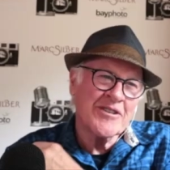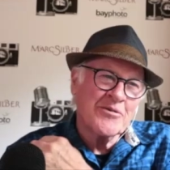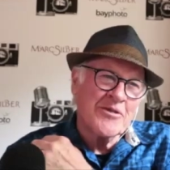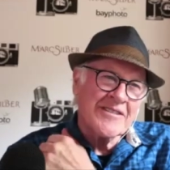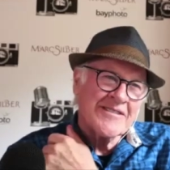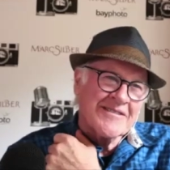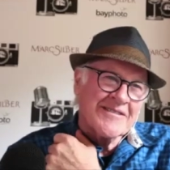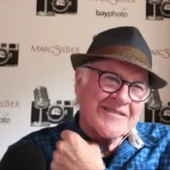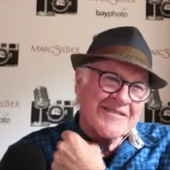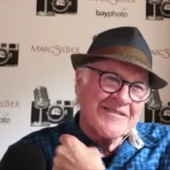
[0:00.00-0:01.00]
cool, man. You and
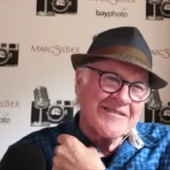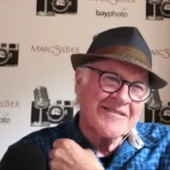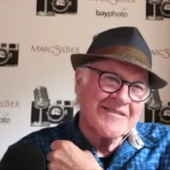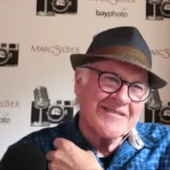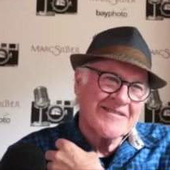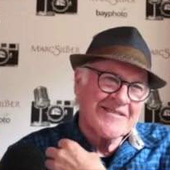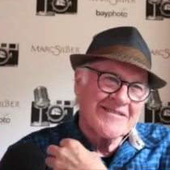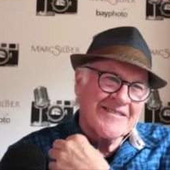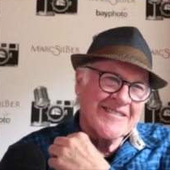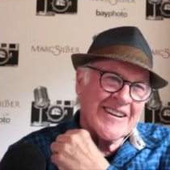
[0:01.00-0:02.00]
I could talk forever.
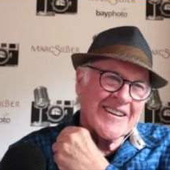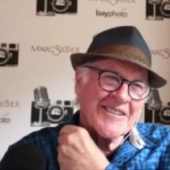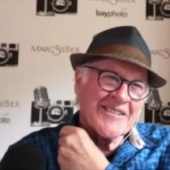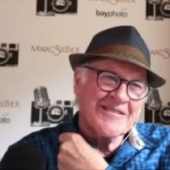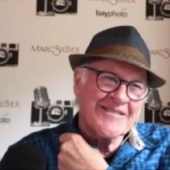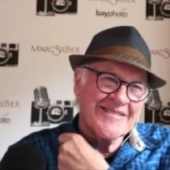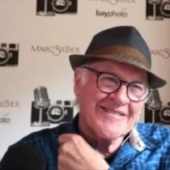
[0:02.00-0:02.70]
I love I this.